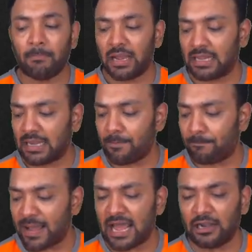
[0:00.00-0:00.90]
my
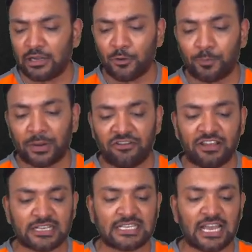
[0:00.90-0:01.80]
comparative
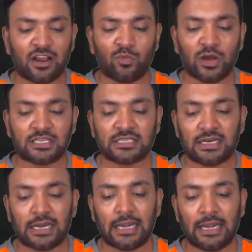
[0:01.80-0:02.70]
previous year was
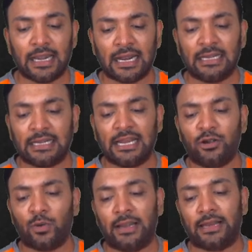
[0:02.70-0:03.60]

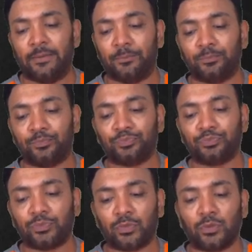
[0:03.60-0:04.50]
1920.
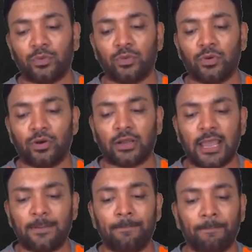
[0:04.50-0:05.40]

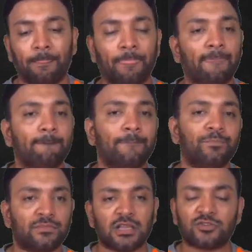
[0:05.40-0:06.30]
Okay,
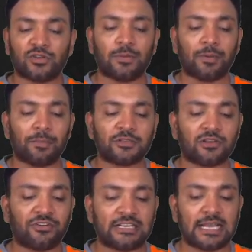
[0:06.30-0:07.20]
just for the purpose
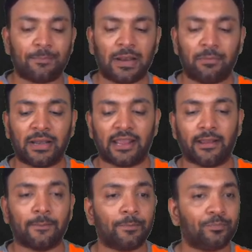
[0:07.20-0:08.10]
of example, I'm taking.